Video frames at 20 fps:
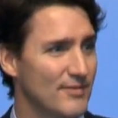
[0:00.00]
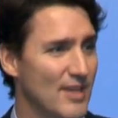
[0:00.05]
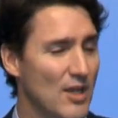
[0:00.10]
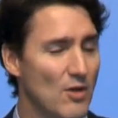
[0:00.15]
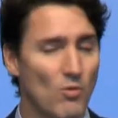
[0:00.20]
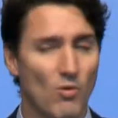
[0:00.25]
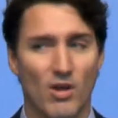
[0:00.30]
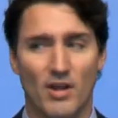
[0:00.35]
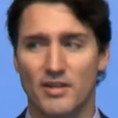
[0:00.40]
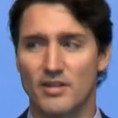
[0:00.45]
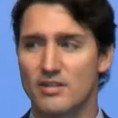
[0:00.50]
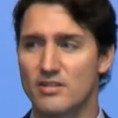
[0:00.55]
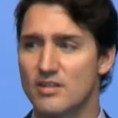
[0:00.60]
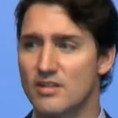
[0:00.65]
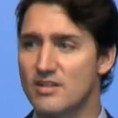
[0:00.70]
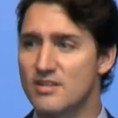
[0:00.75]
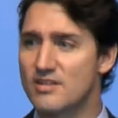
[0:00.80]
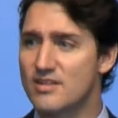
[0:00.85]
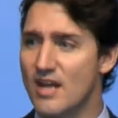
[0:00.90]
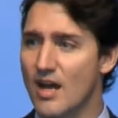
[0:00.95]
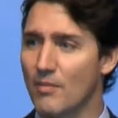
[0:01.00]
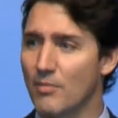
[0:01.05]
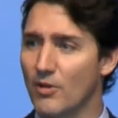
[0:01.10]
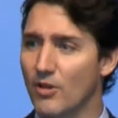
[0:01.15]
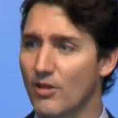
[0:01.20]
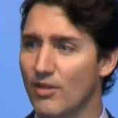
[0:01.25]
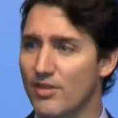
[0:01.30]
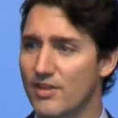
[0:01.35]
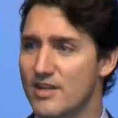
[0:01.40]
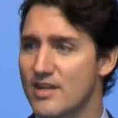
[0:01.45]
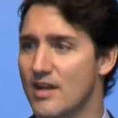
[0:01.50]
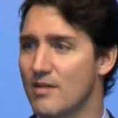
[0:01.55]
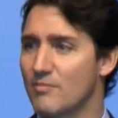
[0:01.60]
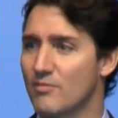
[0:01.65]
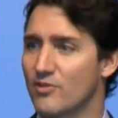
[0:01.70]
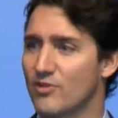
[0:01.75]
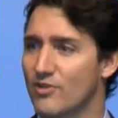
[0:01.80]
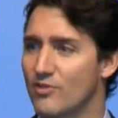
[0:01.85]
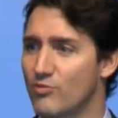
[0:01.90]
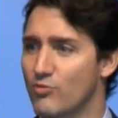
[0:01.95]
It wanted to double the
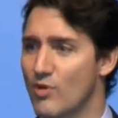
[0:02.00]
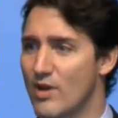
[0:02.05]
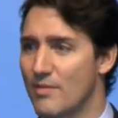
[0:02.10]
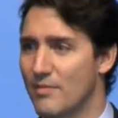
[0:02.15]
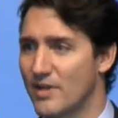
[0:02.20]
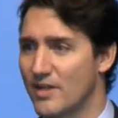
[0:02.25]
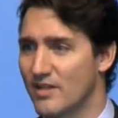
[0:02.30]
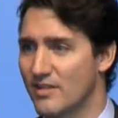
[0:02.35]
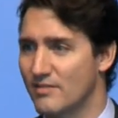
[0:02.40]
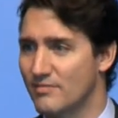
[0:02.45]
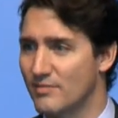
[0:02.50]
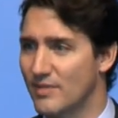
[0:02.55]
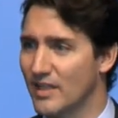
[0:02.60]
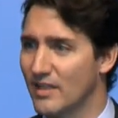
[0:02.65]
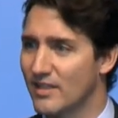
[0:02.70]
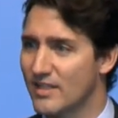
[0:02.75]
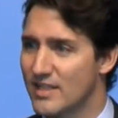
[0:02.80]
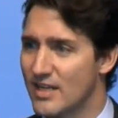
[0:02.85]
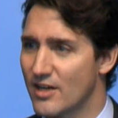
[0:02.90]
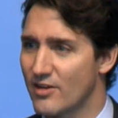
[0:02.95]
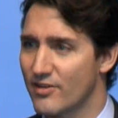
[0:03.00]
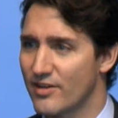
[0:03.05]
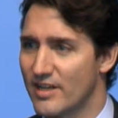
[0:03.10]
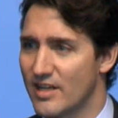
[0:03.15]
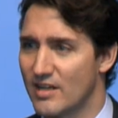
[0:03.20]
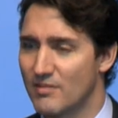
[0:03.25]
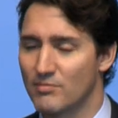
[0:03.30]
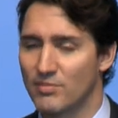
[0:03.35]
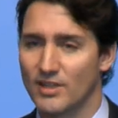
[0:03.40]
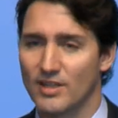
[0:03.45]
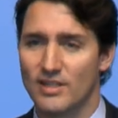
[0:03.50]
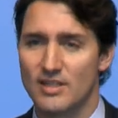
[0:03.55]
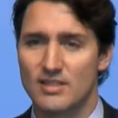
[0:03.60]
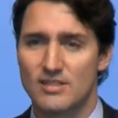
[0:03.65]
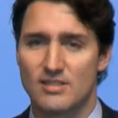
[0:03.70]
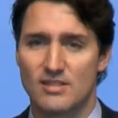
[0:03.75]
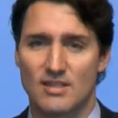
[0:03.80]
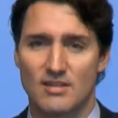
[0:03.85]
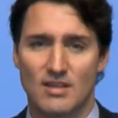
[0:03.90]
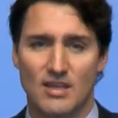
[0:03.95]
number of women in military and
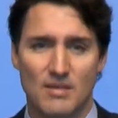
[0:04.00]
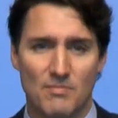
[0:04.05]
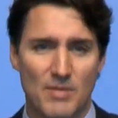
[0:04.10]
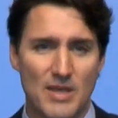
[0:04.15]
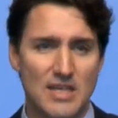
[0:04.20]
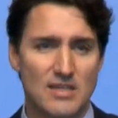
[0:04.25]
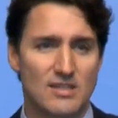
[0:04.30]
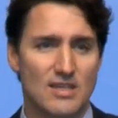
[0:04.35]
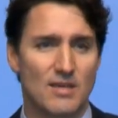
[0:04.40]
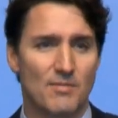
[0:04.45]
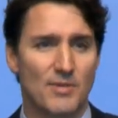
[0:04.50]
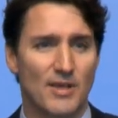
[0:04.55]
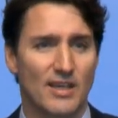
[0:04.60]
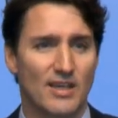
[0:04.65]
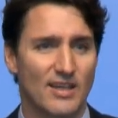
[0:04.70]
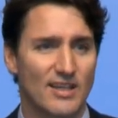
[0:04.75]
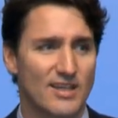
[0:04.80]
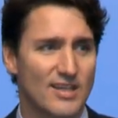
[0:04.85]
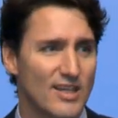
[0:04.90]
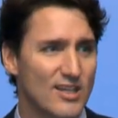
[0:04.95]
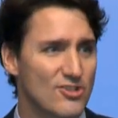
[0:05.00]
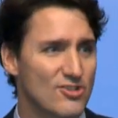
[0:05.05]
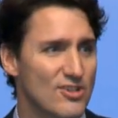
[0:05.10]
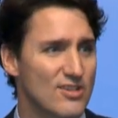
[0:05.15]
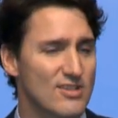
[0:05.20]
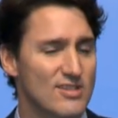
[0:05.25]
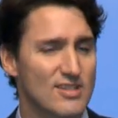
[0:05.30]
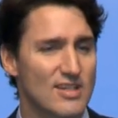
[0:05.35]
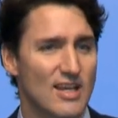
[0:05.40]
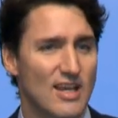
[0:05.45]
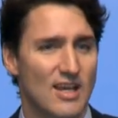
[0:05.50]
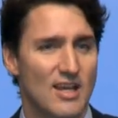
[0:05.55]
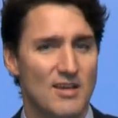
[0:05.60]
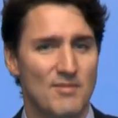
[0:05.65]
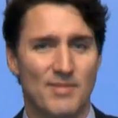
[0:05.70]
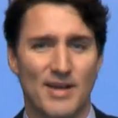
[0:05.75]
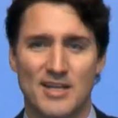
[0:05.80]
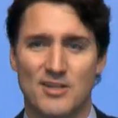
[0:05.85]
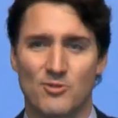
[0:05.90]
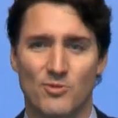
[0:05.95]
police peacekeeping contingents
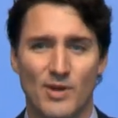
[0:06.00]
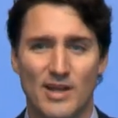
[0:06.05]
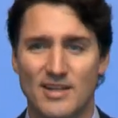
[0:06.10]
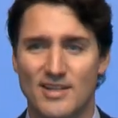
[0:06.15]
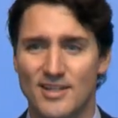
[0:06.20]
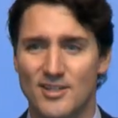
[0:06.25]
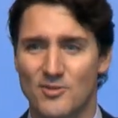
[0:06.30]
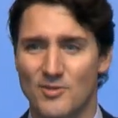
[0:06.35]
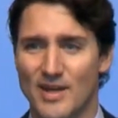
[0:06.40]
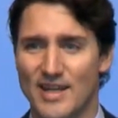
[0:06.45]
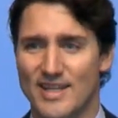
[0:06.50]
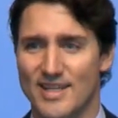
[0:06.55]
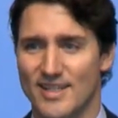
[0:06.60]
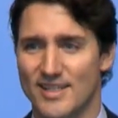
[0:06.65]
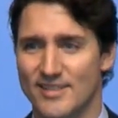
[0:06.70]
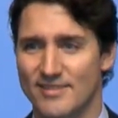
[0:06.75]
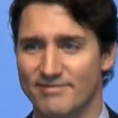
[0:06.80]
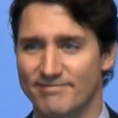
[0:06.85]
by 2020.